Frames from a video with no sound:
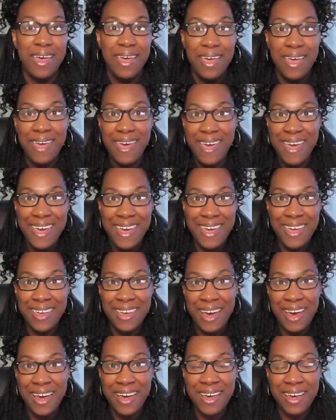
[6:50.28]
Hey
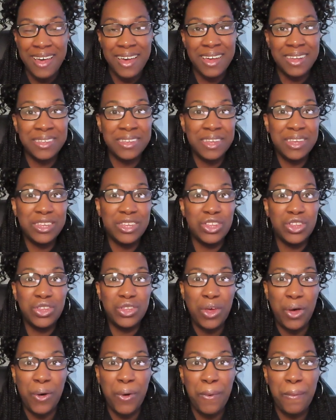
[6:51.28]
guys,
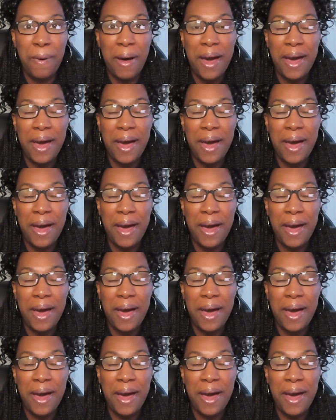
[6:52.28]
so